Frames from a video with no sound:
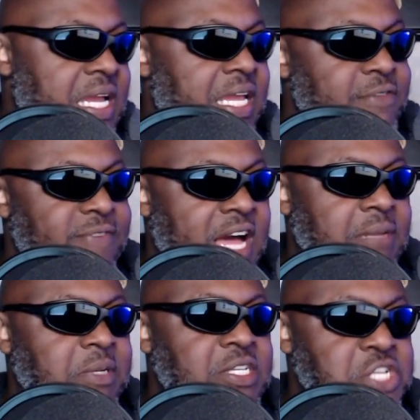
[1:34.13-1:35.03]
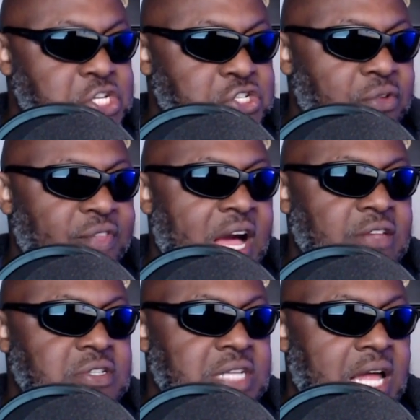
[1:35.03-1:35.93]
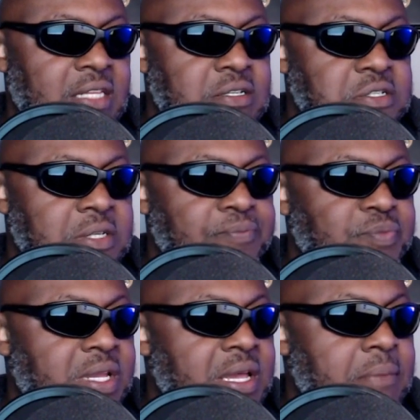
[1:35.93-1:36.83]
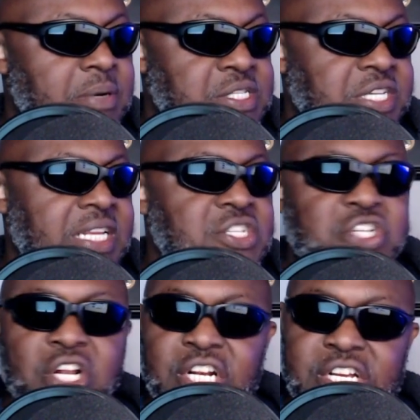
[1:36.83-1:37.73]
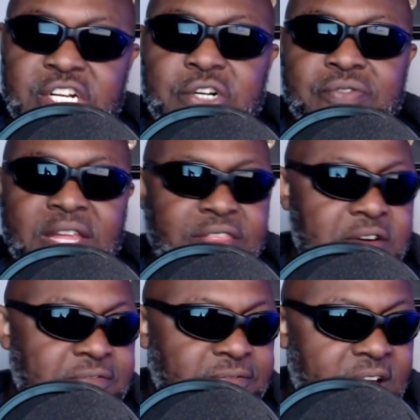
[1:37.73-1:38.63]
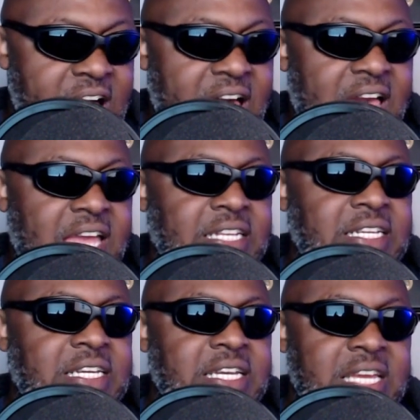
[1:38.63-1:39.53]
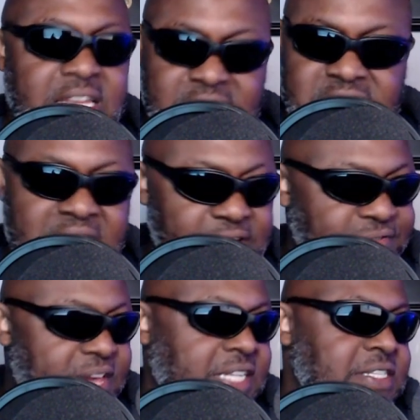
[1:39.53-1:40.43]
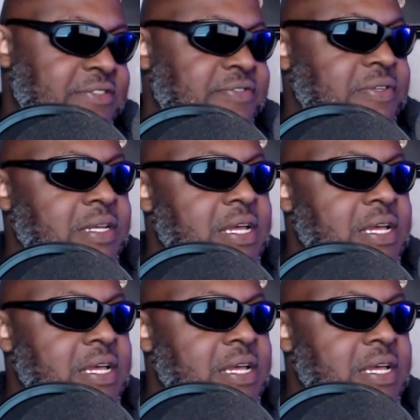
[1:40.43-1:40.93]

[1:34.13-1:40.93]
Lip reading: he fined him an additional $1,000, but said it is clear that the fine is not effective.